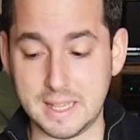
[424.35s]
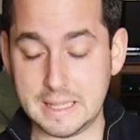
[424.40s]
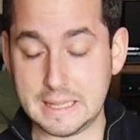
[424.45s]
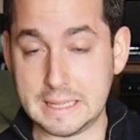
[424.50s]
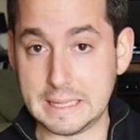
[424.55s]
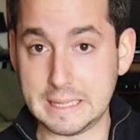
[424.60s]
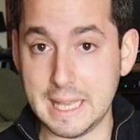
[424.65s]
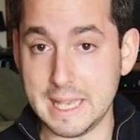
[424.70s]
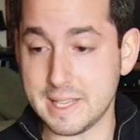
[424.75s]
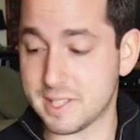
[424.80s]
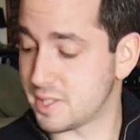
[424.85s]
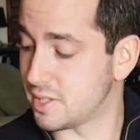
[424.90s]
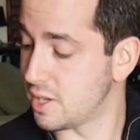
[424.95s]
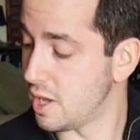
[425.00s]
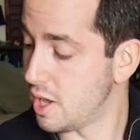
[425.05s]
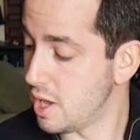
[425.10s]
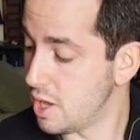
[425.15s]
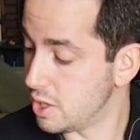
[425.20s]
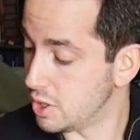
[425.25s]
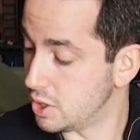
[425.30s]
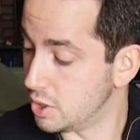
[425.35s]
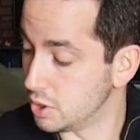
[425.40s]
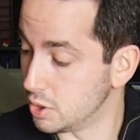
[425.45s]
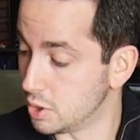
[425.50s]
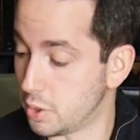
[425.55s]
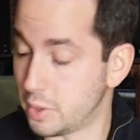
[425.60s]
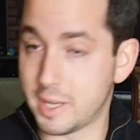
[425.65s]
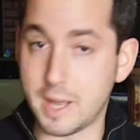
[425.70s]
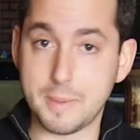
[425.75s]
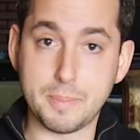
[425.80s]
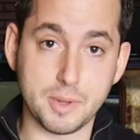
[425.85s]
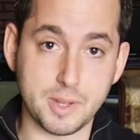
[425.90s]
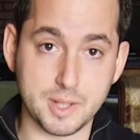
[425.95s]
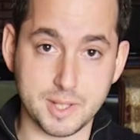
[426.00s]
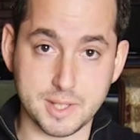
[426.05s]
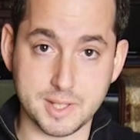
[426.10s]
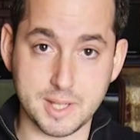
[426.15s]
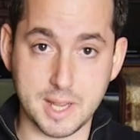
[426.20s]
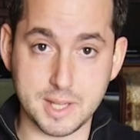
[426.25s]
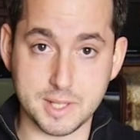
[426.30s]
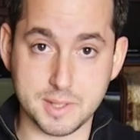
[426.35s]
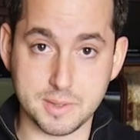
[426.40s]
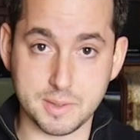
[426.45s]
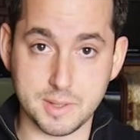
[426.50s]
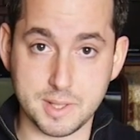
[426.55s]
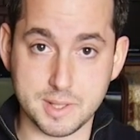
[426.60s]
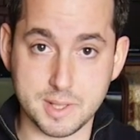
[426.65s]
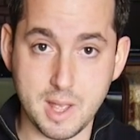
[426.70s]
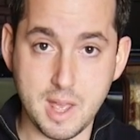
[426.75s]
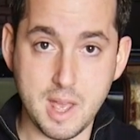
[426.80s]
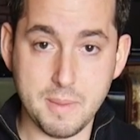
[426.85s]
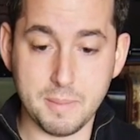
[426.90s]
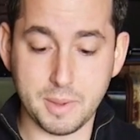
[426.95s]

unless you're loading up with accessories.